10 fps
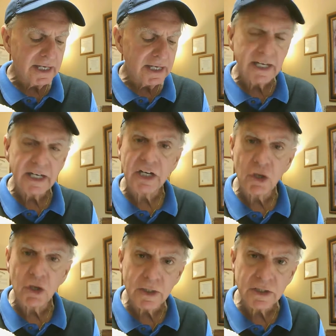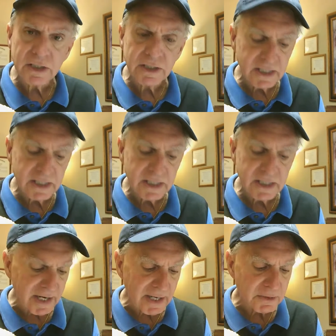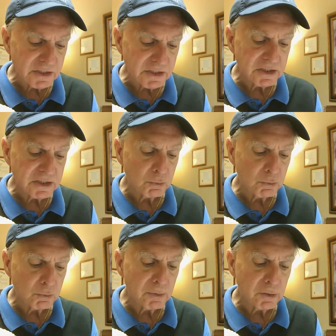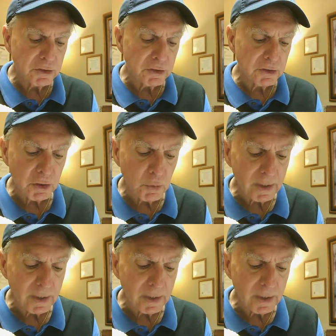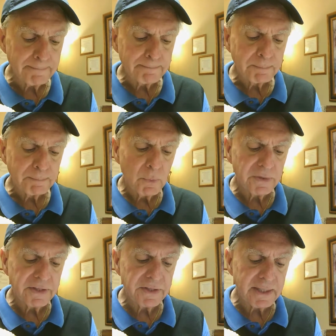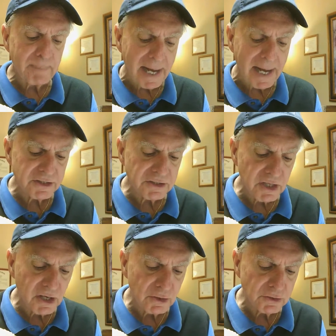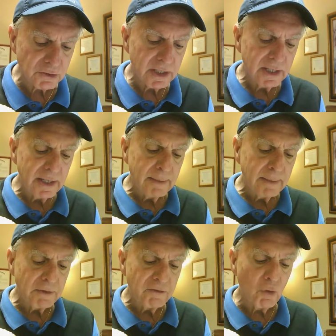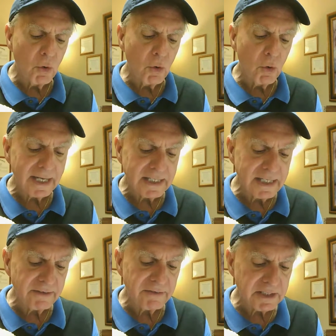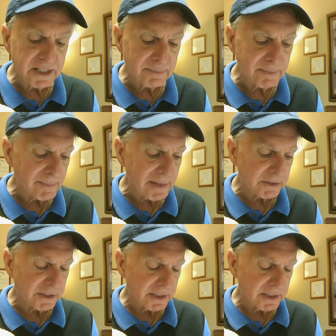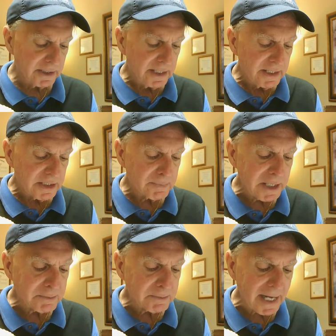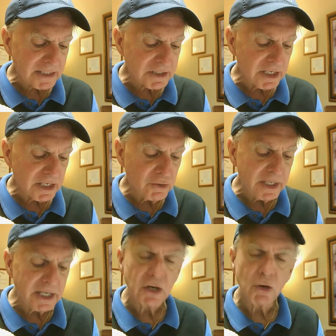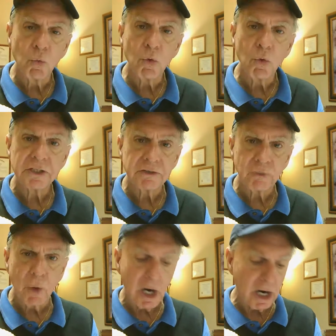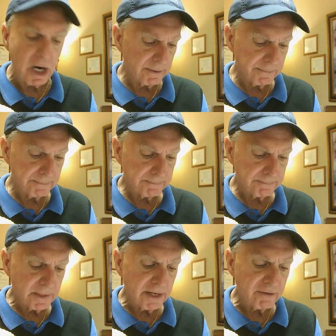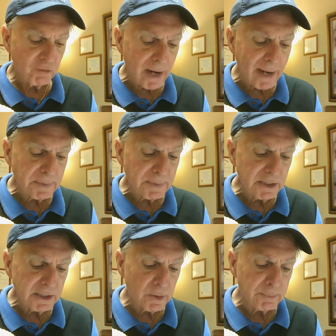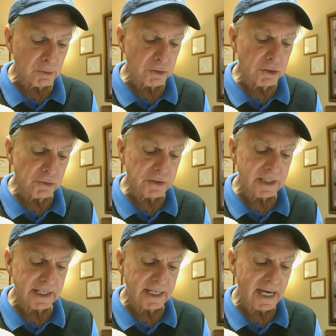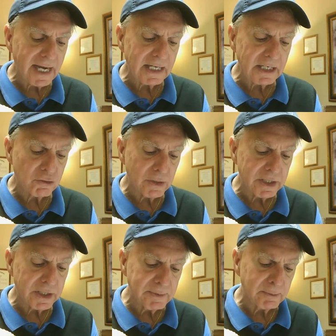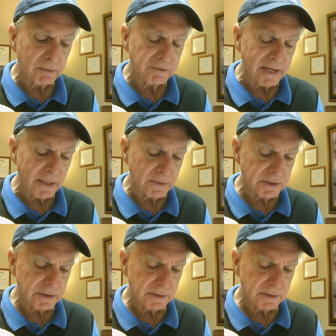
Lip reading: it encourages these viruses to reproduce more quickly within the bats as a host before a defense can be mounted. This makes bats a unique reservoir of rapidly reproducing and highly transmittable viruses.